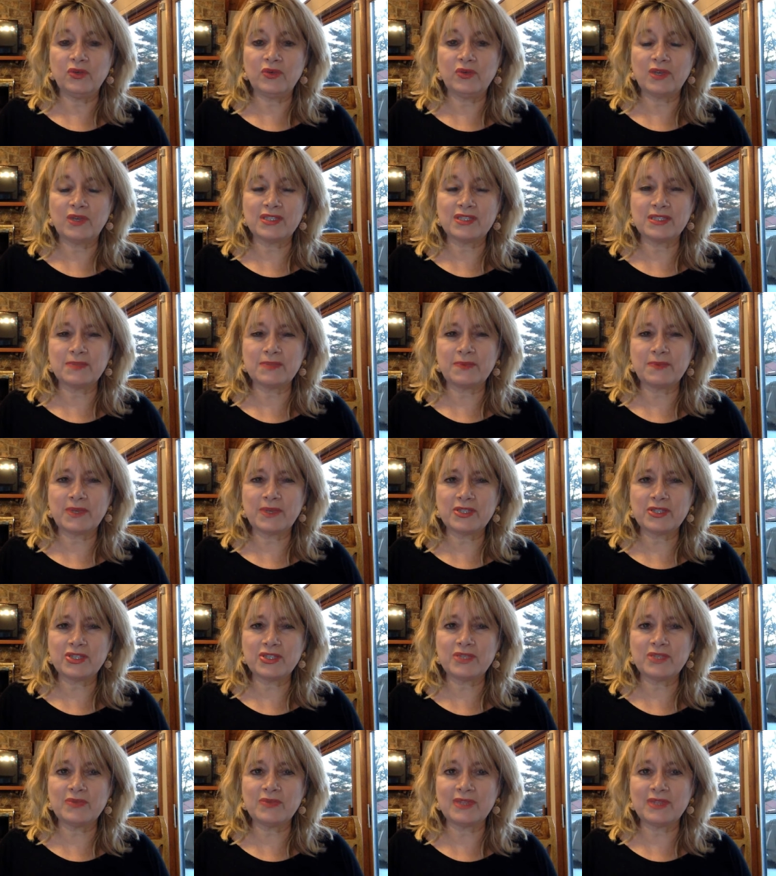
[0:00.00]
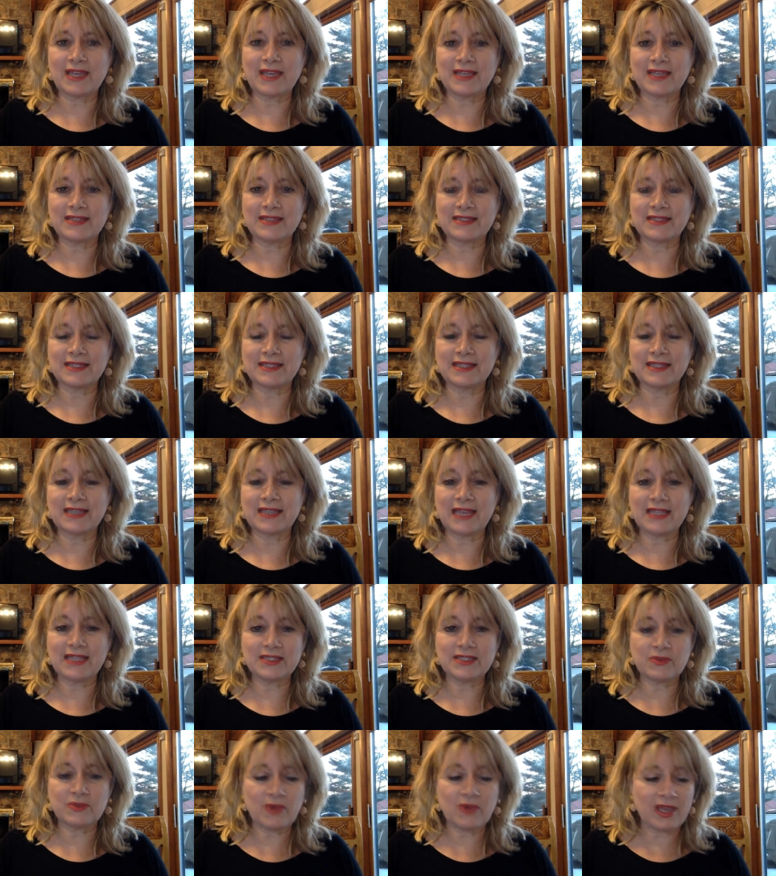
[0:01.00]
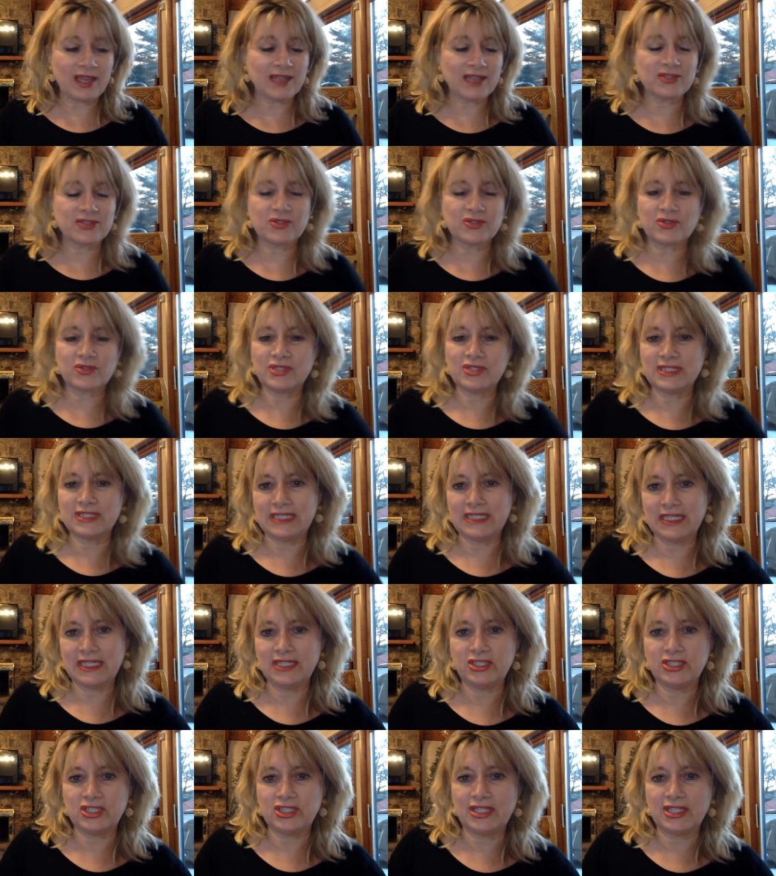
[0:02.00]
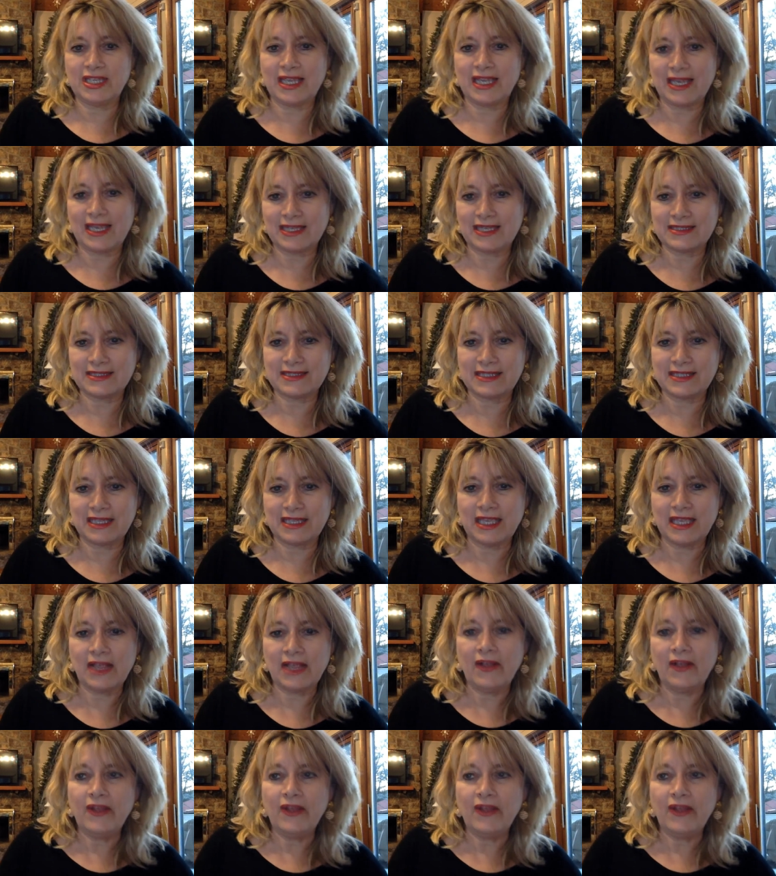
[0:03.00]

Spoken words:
Especially with Etsy, that's why I started teaching Etsy,